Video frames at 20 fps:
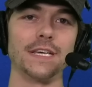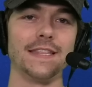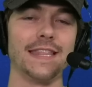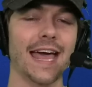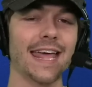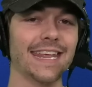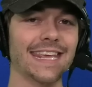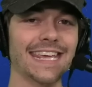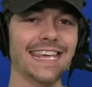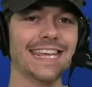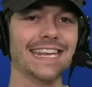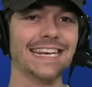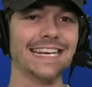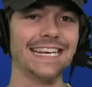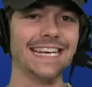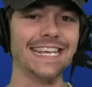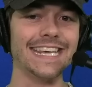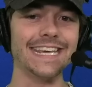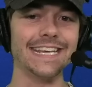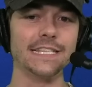and that it
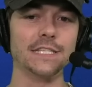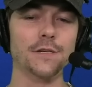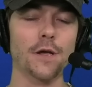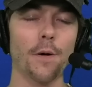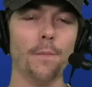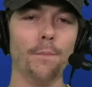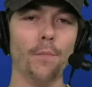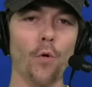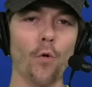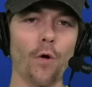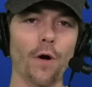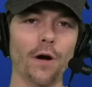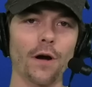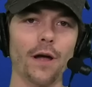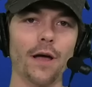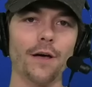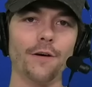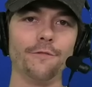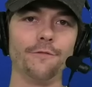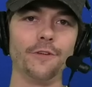needs more
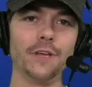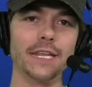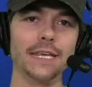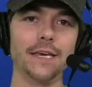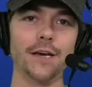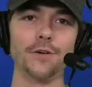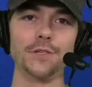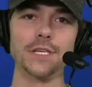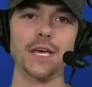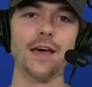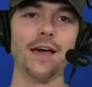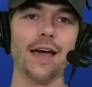videos.